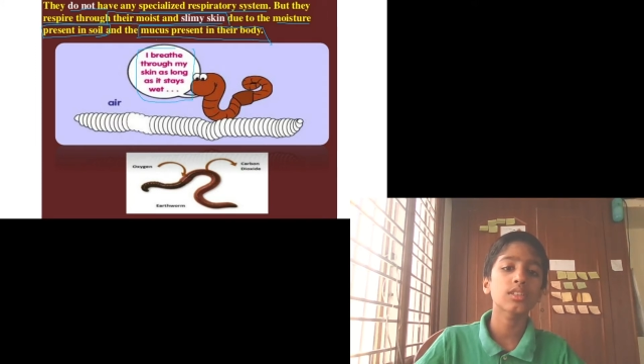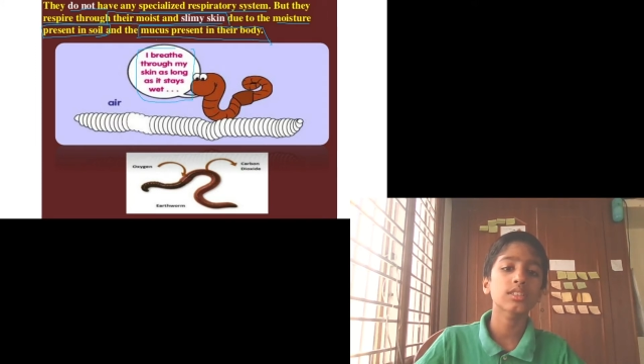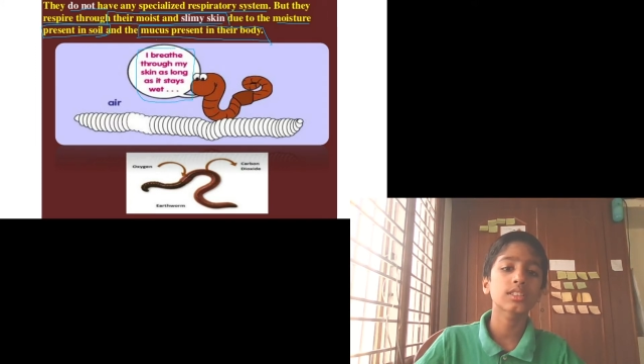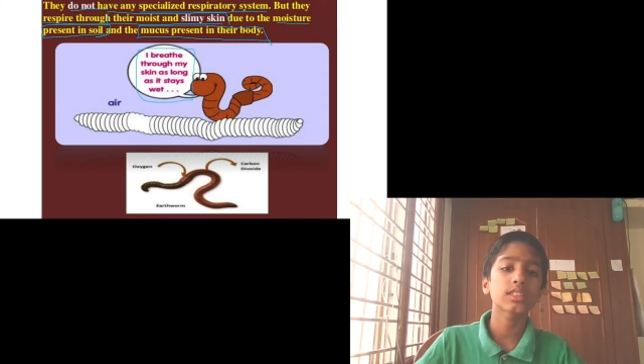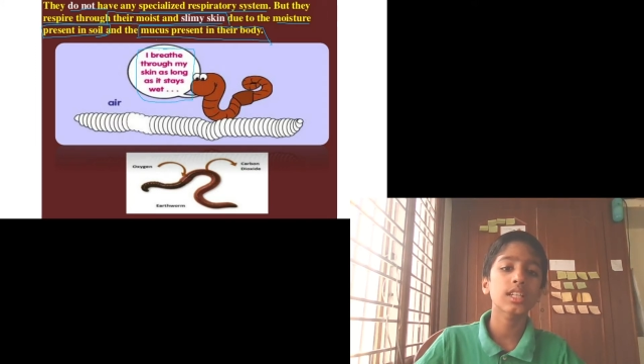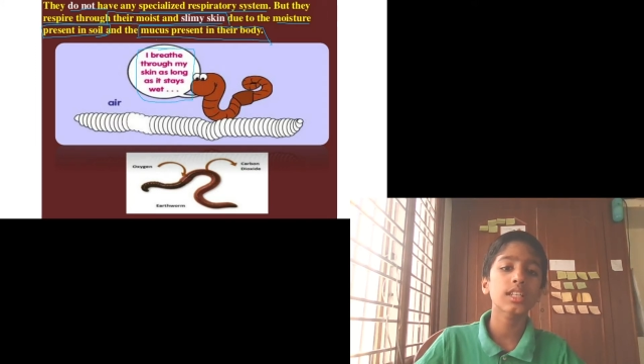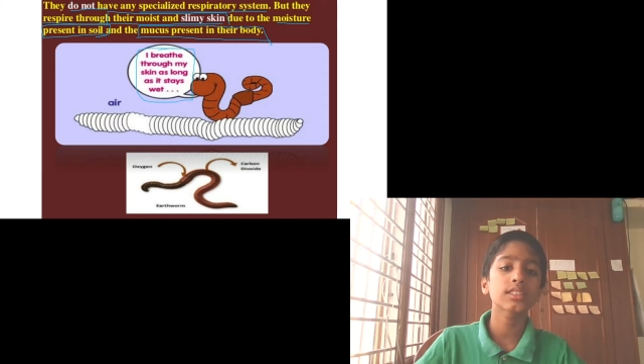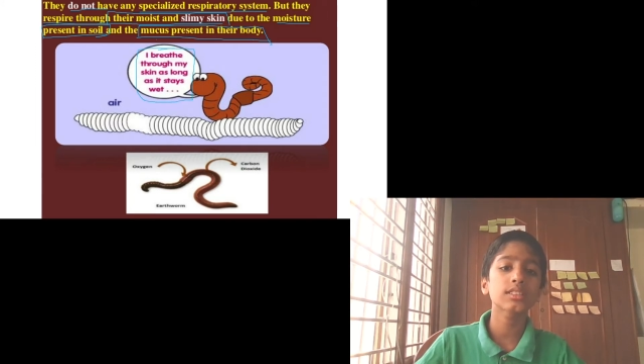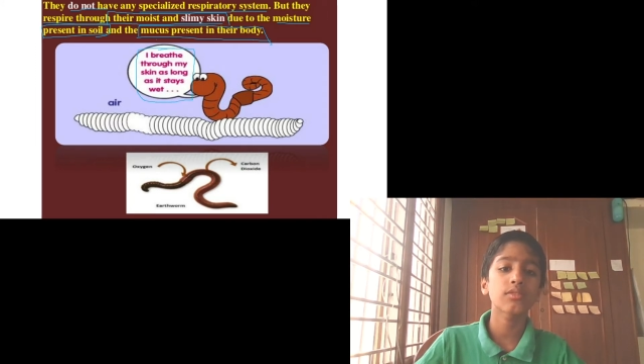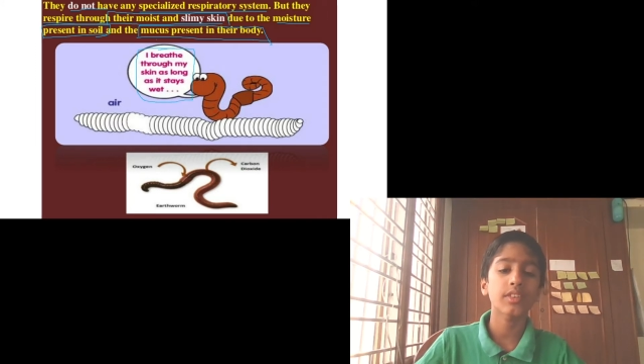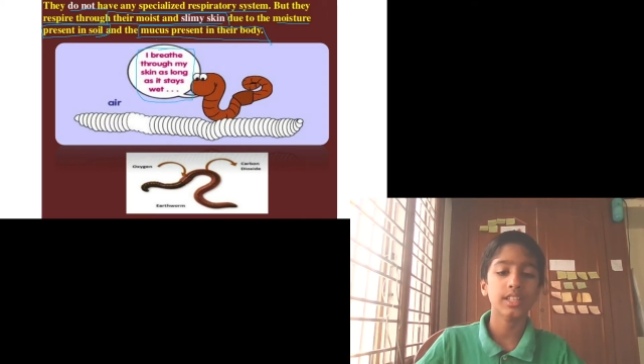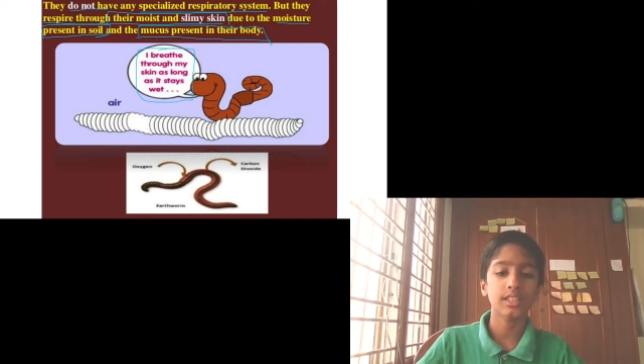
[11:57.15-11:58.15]

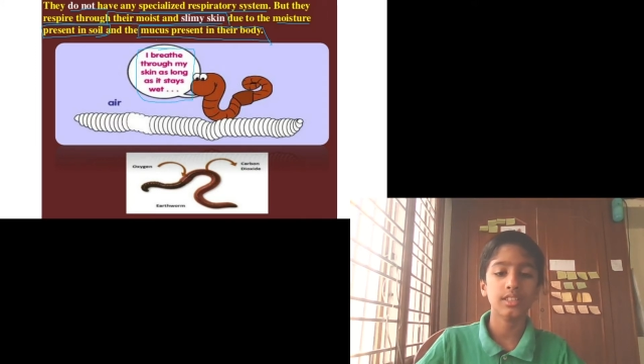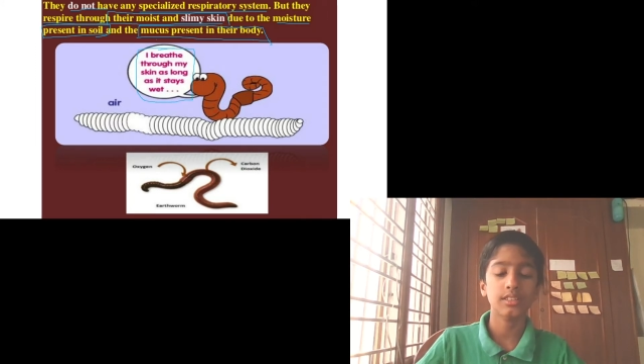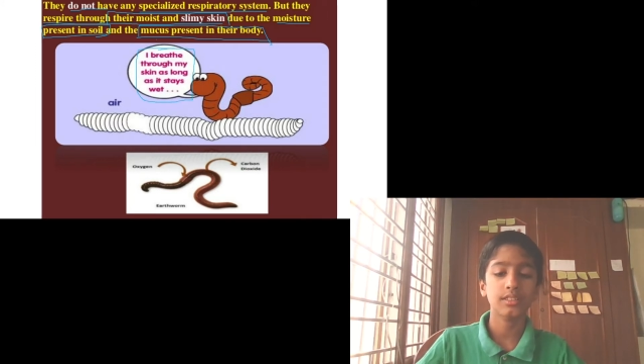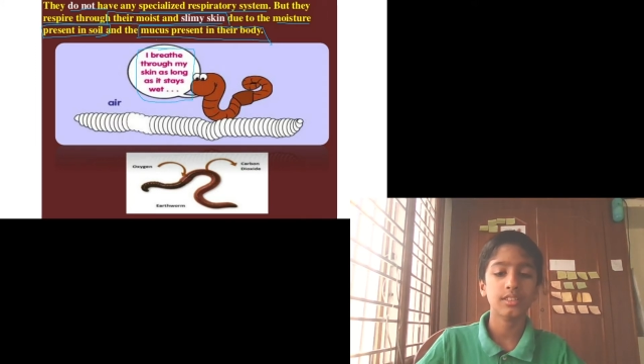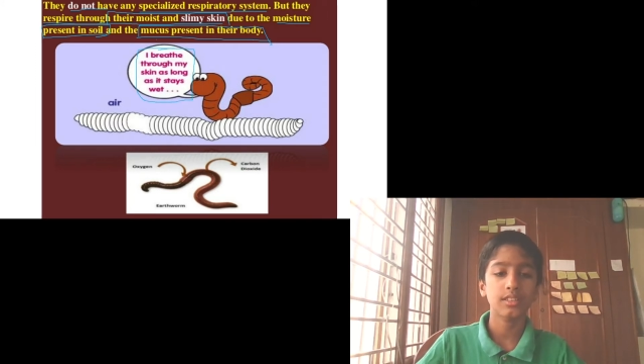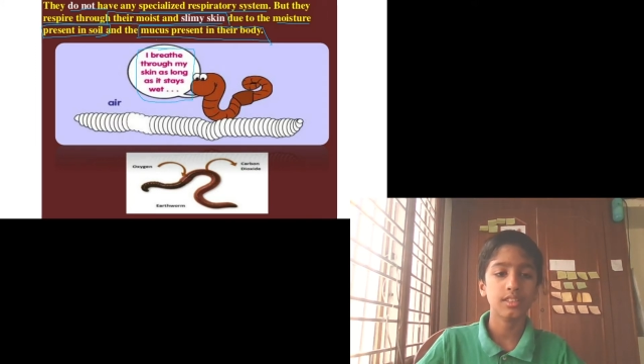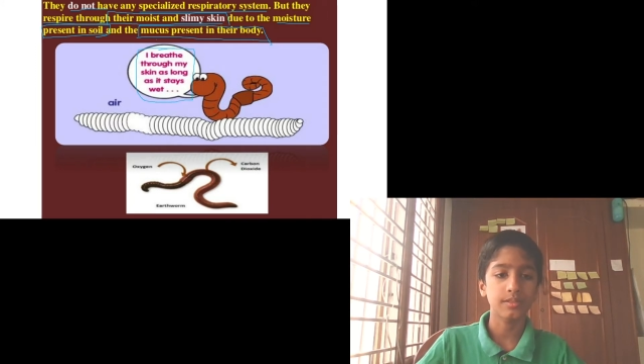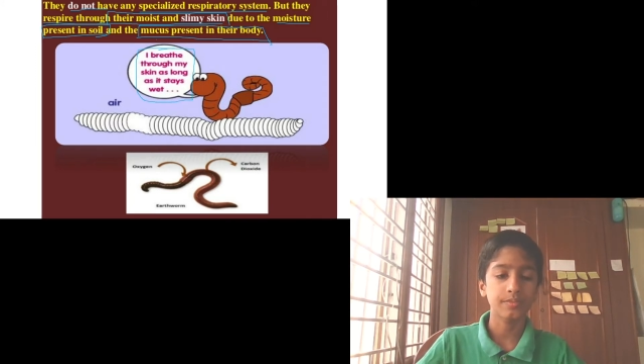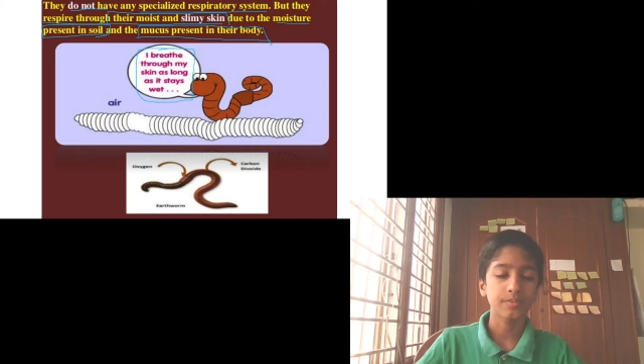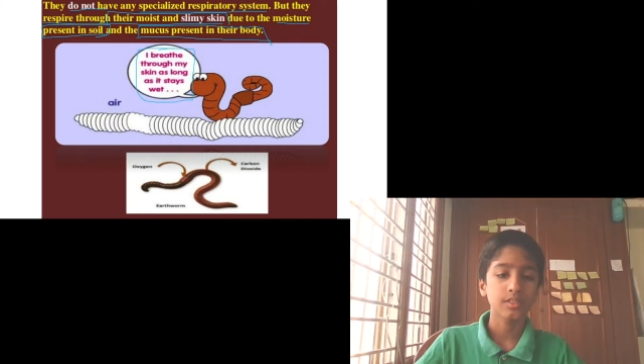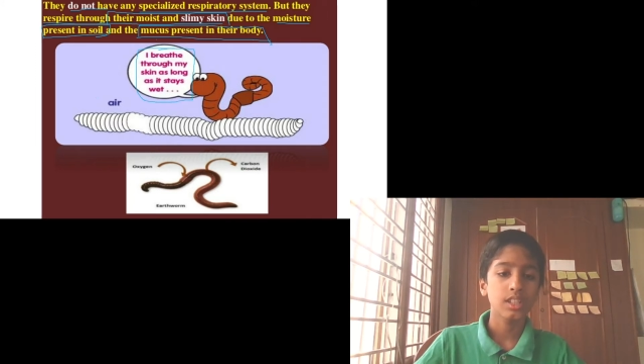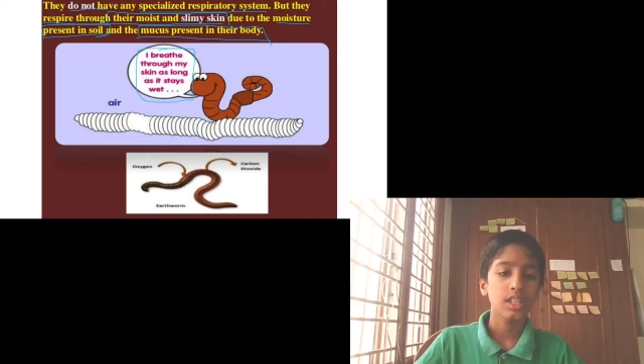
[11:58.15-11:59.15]
stays wet.
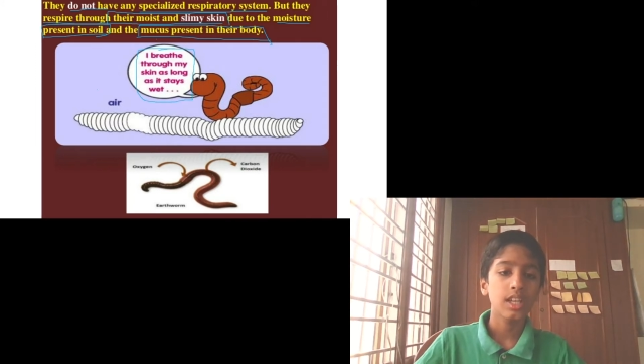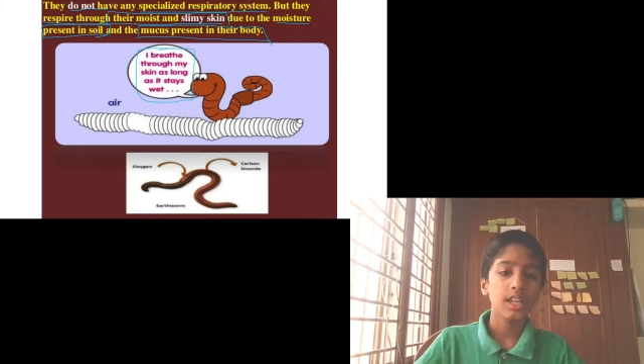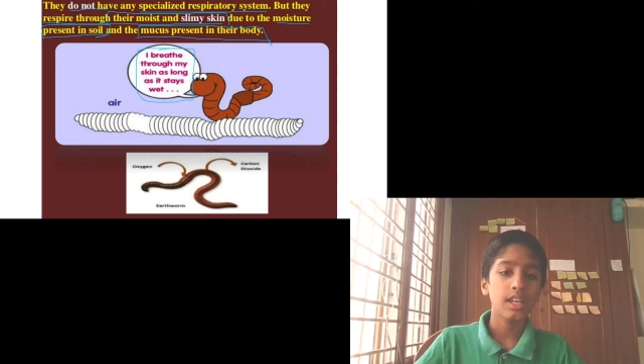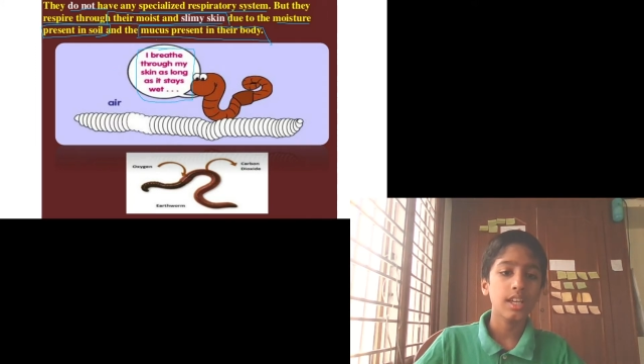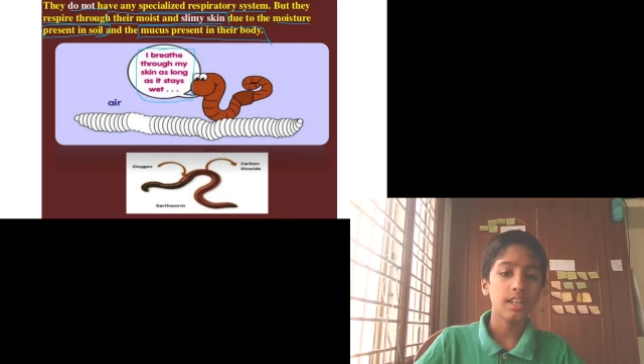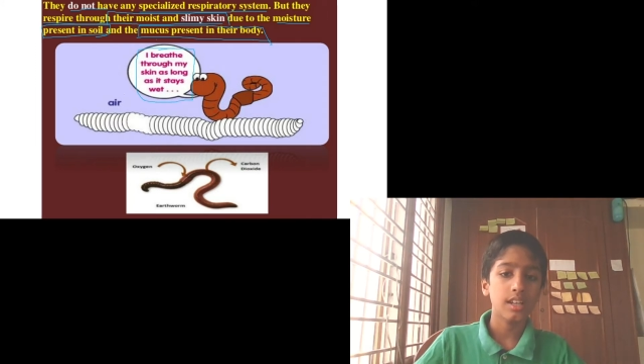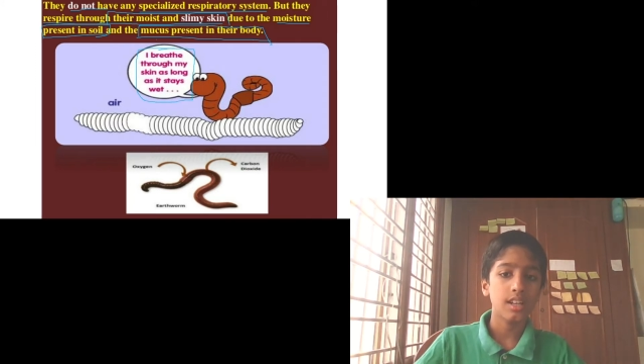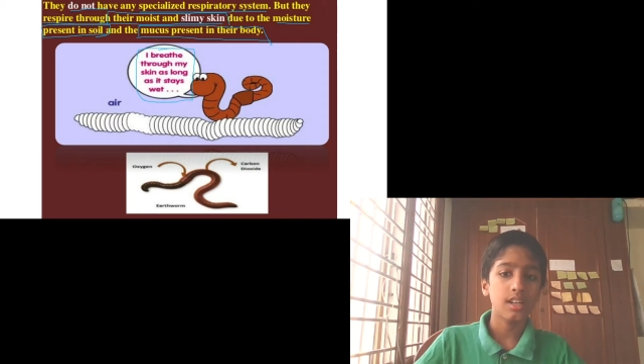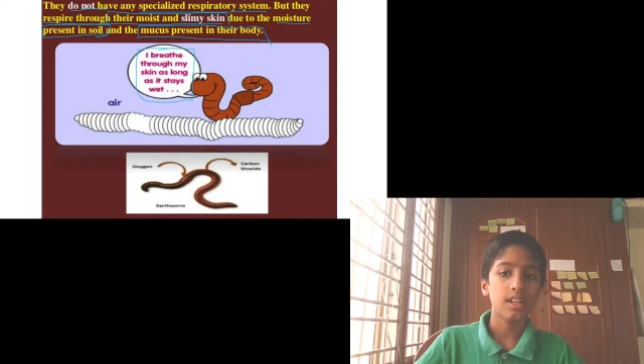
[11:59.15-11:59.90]
Air,